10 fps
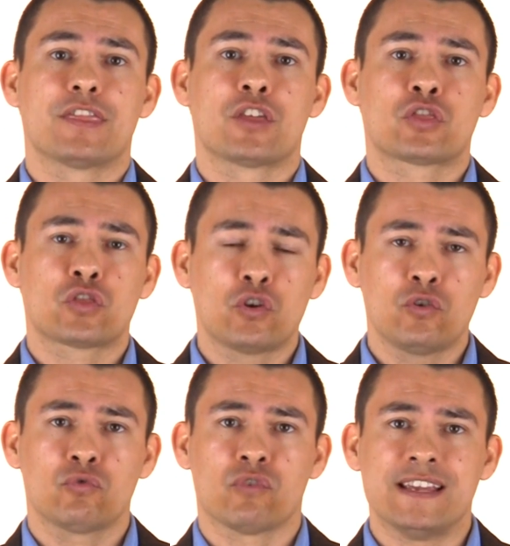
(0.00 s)
the
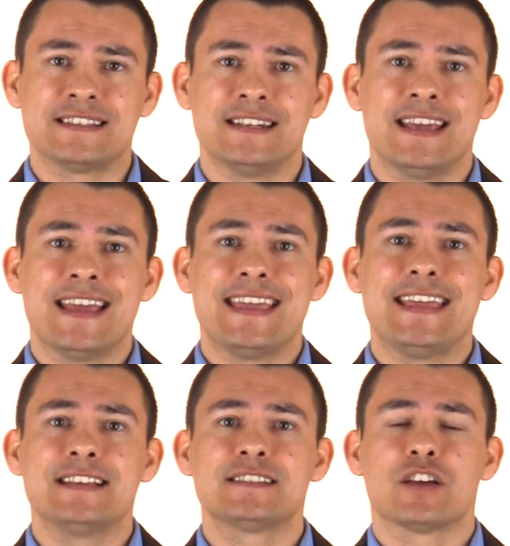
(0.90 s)
third reason
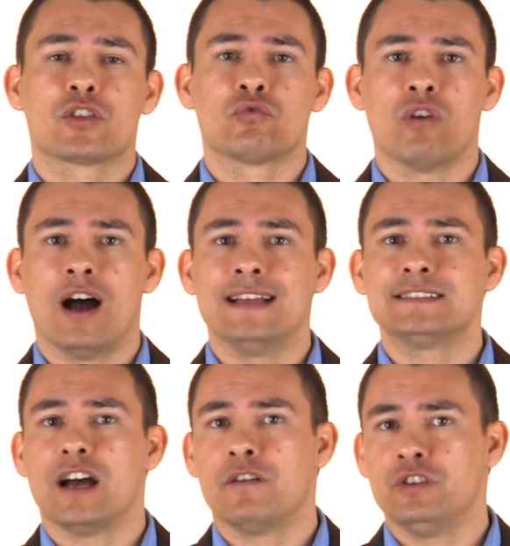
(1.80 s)
is the
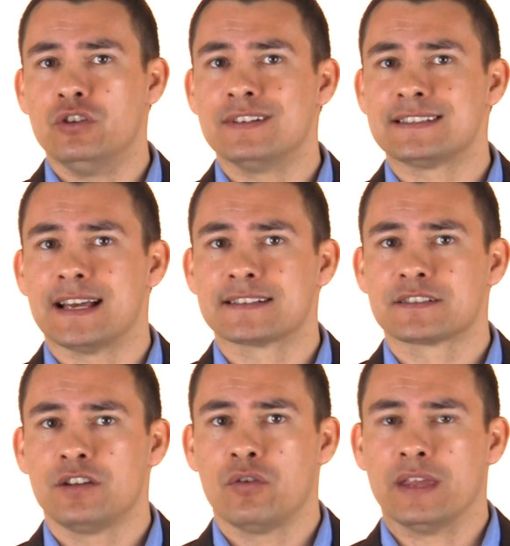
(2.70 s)
rise of
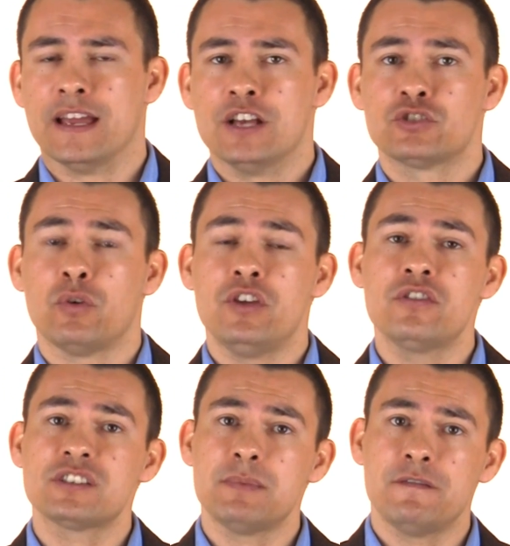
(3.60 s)
unisex clothing so it
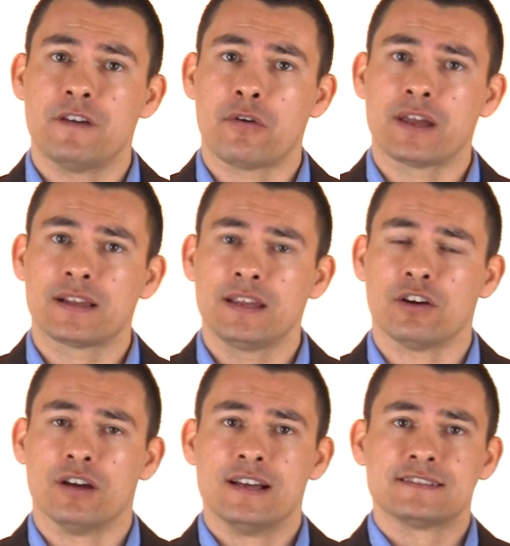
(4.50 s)
used to be very
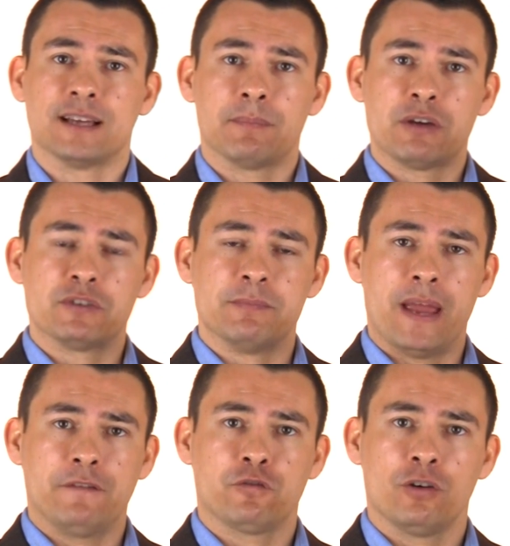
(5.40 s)
clear something was
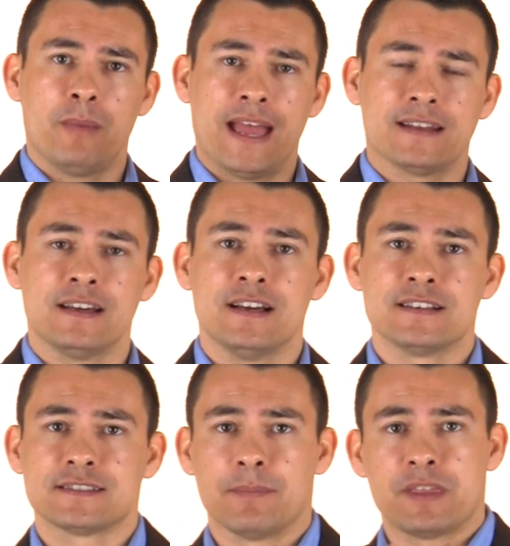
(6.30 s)
made for a man
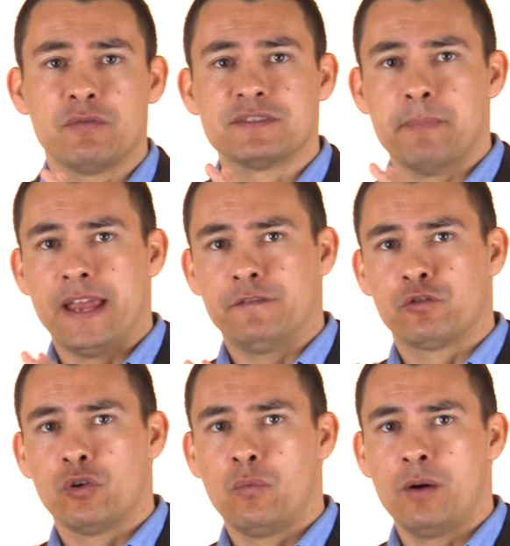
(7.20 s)
something was made
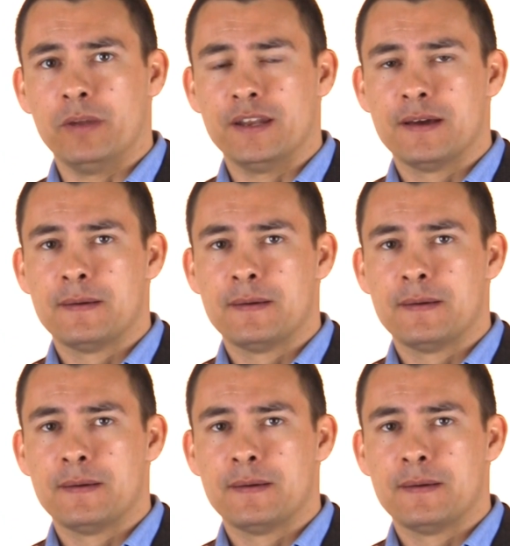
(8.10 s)
for a woman